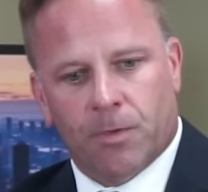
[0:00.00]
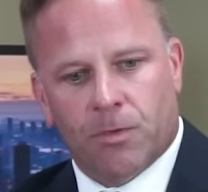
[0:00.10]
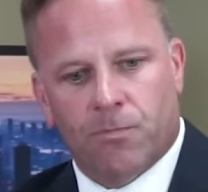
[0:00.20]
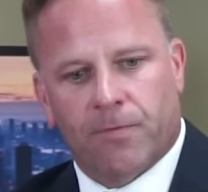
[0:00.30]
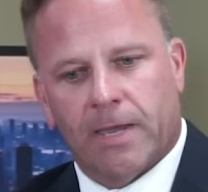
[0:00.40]

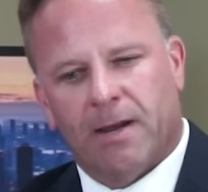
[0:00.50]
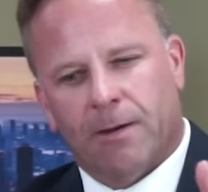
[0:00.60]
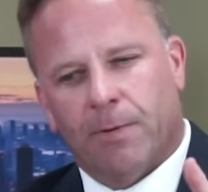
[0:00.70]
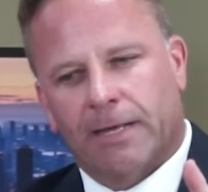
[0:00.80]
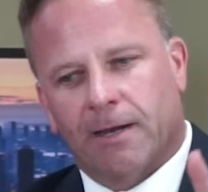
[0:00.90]
You
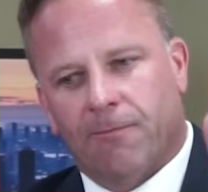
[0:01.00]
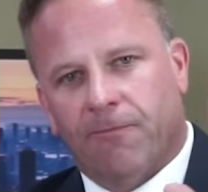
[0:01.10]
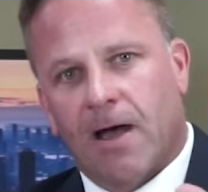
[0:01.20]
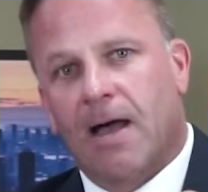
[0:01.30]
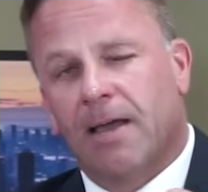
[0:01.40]
get like a
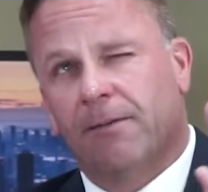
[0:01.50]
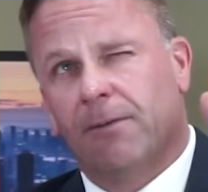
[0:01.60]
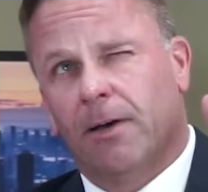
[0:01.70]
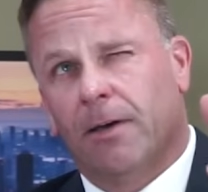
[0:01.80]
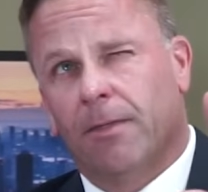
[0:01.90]
5,
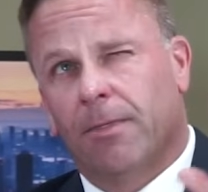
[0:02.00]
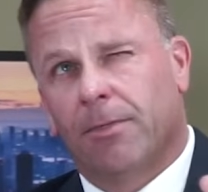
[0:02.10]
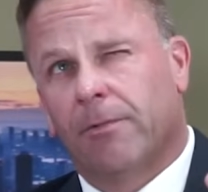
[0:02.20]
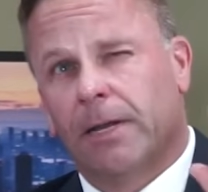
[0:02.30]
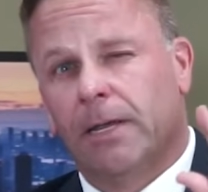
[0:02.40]
a
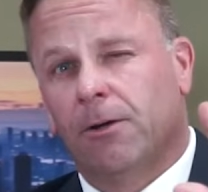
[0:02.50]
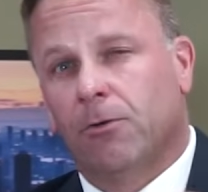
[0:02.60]
3,